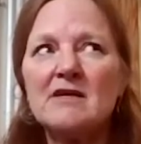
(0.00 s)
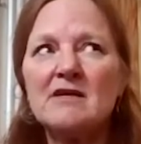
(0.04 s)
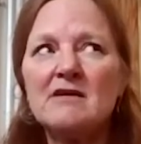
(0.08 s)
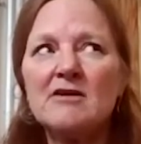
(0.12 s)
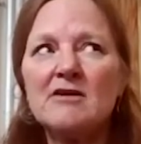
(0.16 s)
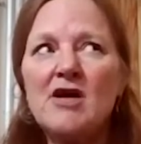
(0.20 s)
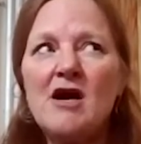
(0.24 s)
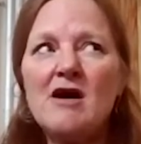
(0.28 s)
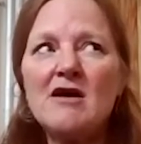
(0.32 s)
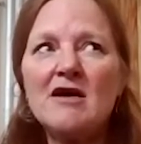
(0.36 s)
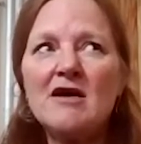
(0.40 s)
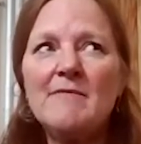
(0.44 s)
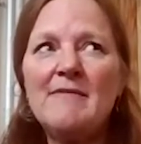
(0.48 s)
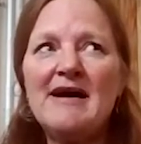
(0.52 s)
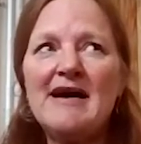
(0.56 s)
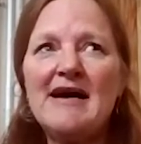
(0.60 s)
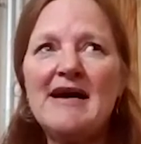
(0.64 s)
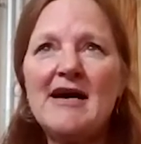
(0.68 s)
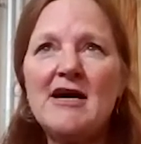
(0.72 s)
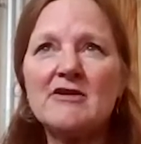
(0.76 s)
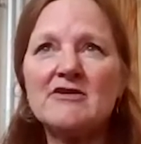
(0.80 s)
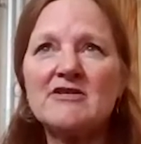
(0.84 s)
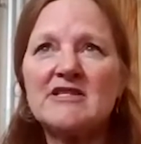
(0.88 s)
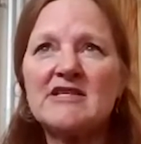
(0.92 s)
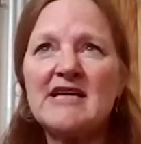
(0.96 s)
Long
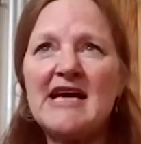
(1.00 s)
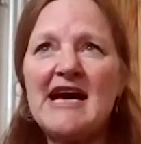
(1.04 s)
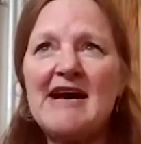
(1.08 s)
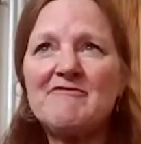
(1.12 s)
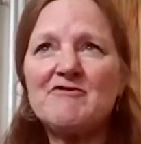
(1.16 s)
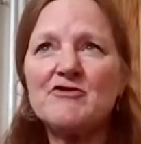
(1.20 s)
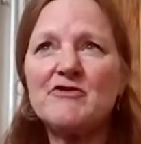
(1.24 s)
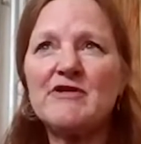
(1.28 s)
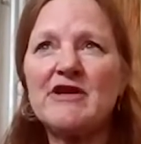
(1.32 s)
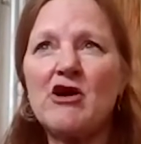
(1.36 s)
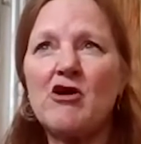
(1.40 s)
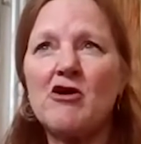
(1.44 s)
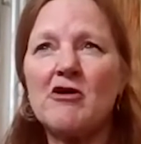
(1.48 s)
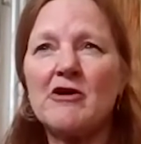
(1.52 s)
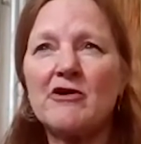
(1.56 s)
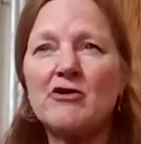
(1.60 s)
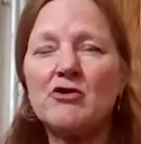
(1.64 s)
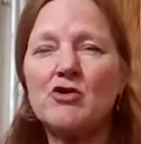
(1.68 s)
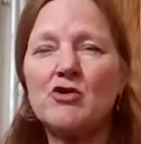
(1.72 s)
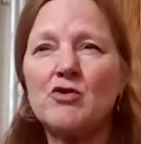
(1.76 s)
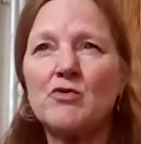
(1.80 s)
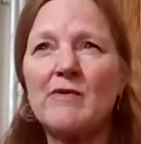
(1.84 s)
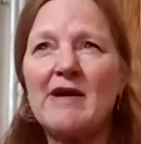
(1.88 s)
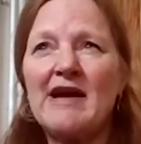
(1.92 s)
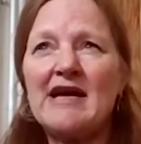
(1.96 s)
about after the
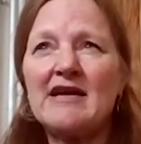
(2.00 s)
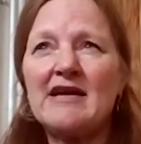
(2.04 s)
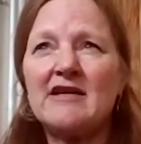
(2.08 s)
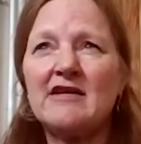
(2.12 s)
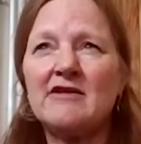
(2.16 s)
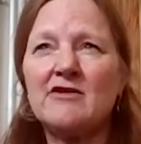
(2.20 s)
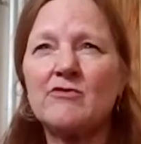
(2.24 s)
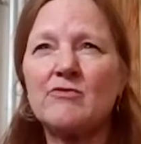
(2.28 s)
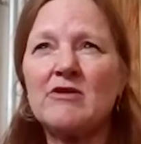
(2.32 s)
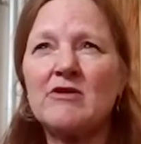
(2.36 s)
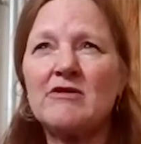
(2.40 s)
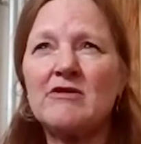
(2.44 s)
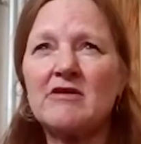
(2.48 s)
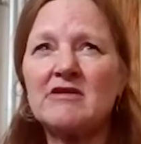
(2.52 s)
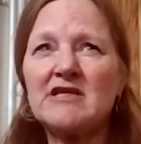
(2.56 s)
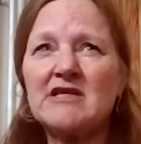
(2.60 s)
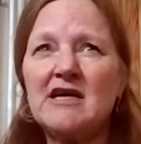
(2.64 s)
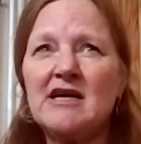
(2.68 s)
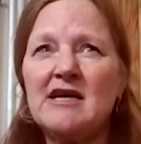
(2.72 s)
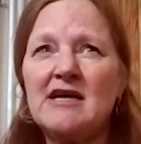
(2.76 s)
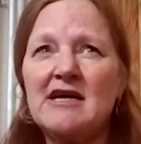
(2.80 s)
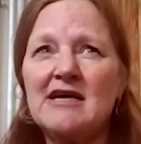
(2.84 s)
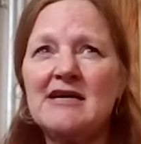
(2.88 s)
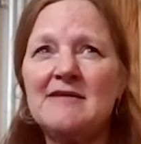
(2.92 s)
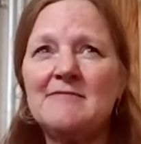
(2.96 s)
article ran in the Roanoke
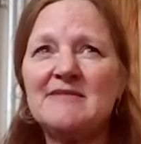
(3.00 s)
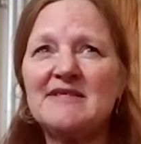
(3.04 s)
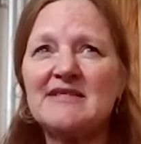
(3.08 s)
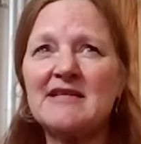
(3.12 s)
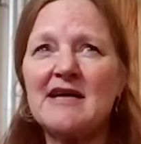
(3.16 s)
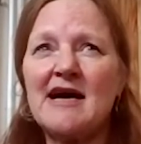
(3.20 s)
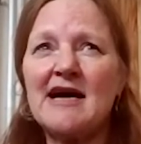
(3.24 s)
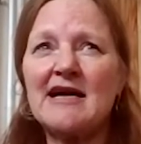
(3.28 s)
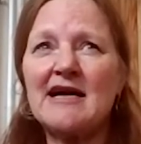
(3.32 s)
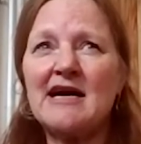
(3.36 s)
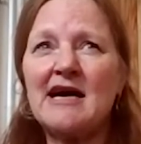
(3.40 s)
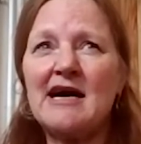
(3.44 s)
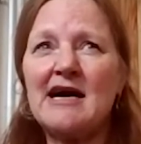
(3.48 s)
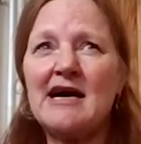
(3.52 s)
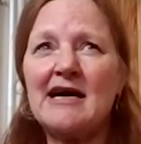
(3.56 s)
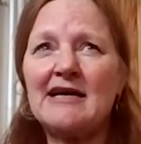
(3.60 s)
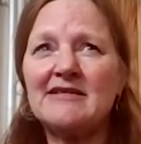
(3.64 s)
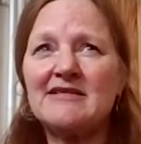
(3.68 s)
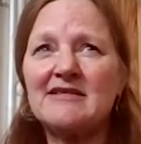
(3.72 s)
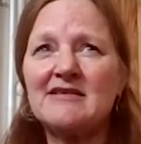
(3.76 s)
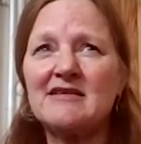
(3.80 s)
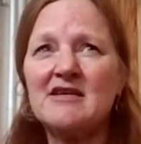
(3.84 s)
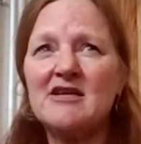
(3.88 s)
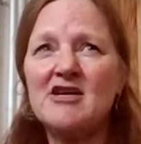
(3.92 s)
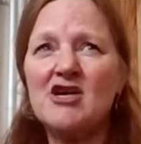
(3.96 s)
Times, I
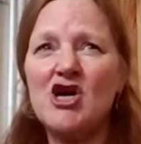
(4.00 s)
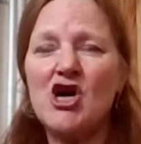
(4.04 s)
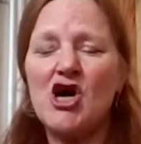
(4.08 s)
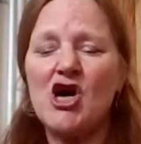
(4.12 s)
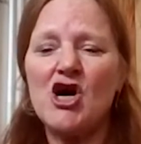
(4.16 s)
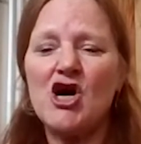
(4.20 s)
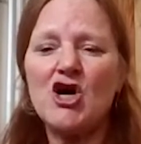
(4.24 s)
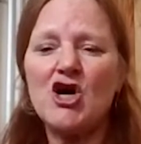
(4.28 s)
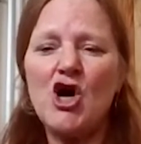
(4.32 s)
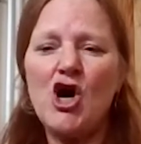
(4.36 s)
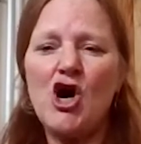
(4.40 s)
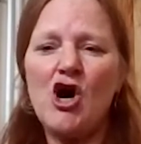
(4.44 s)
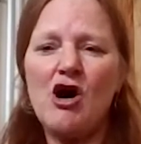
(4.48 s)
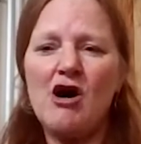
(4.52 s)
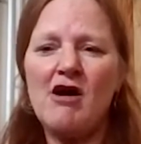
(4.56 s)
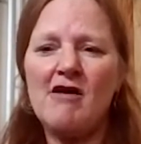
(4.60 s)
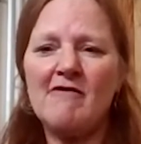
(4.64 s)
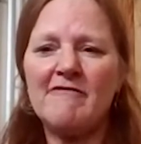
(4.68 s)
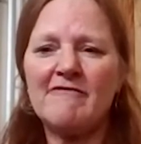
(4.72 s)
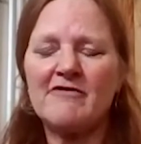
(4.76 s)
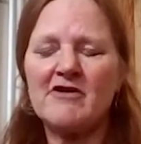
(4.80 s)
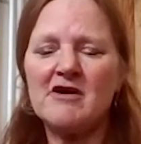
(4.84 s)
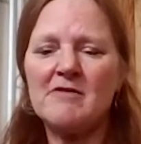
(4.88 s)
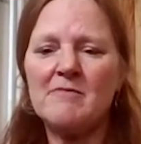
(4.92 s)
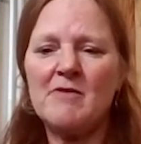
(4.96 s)
got a call
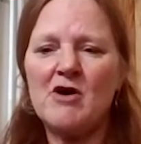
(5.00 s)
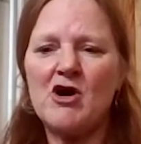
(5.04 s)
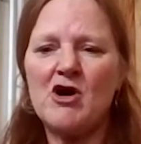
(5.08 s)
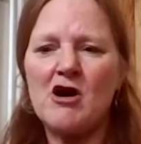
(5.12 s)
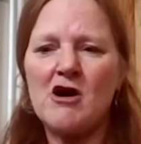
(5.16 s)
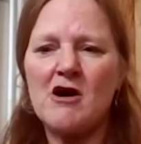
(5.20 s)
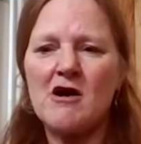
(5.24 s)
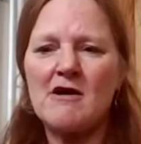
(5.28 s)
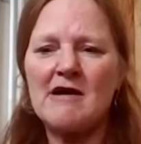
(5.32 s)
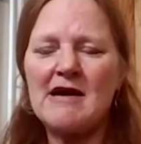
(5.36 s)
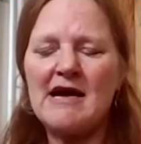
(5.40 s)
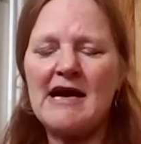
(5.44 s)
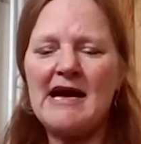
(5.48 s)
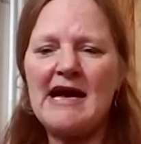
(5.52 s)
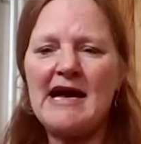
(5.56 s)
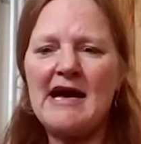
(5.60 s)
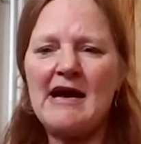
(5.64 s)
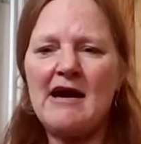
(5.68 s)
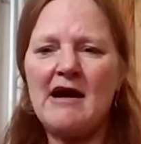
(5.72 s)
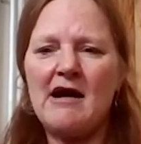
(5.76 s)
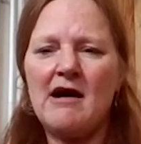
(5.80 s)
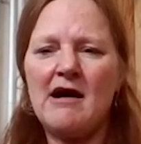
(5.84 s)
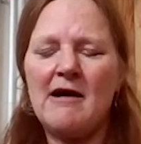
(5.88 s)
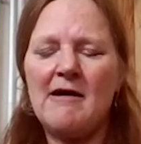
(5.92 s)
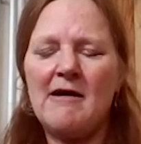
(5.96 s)
from our
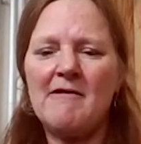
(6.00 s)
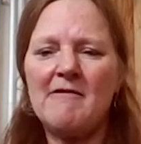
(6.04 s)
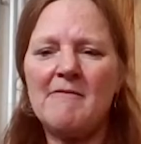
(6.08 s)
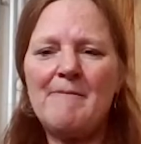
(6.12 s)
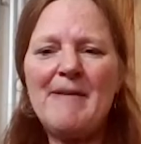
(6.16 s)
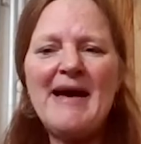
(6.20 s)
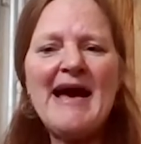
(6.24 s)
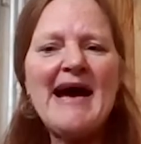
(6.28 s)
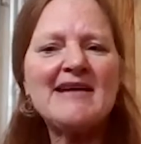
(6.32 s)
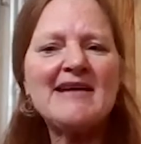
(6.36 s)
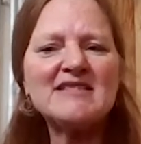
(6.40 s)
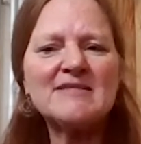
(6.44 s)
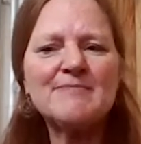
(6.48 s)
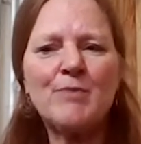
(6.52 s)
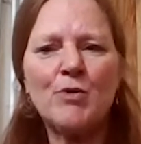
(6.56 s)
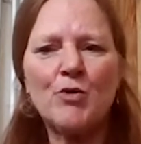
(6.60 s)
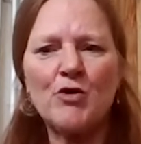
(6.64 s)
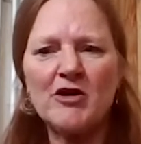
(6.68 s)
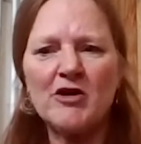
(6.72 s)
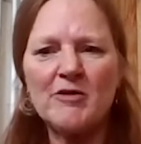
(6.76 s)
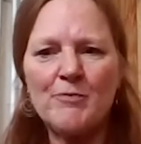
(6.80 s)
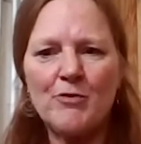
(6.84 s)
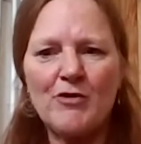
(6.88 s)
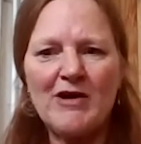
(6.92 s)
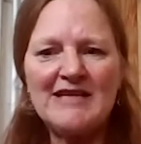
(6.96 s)
past
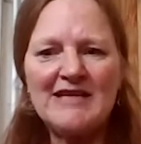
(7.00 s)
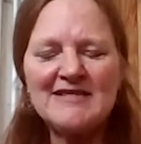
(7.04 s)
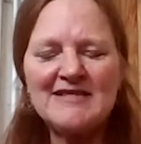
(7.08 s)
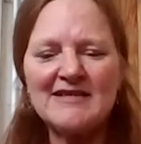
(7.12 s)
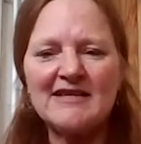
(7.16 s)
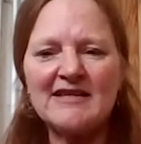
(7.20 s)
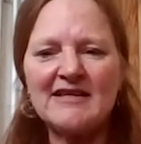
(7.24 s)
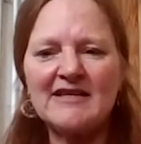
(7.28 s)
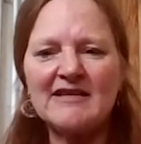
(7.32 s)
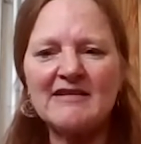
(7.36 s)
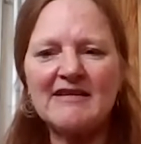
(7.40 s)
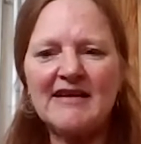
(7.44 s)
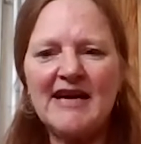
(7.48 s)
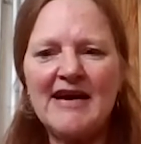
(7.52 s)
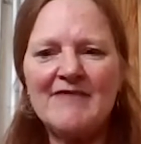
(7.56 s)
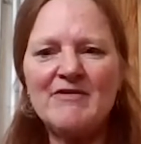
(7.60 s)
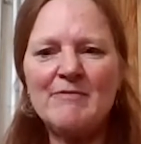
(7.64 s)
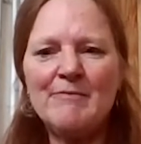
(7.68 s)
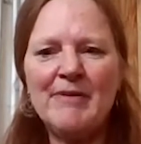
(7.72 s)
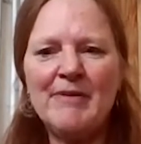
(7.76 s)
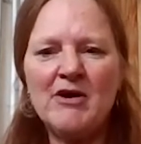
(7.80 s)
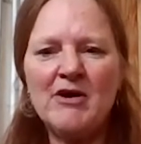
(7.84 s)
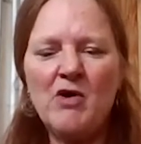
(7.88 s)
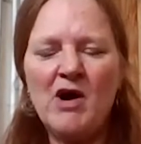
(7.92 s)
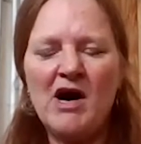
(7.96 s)
board president, Kevin
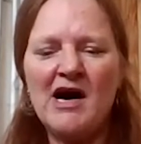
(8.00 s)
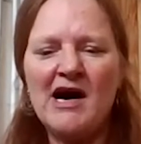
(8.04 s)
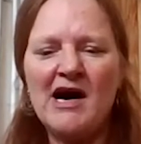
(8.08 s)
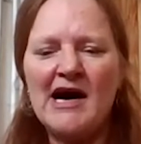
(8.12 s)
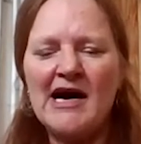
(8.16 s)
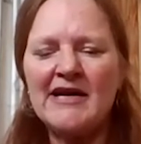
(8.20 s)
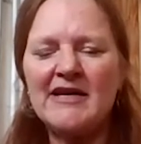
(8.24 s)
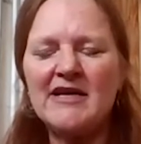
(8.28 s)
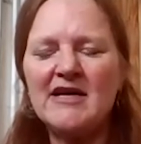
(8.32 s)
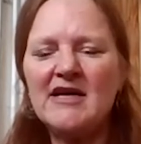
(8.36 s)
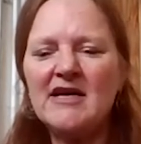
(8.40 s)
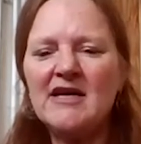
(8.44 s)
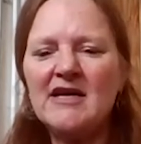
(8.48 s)
Bohan,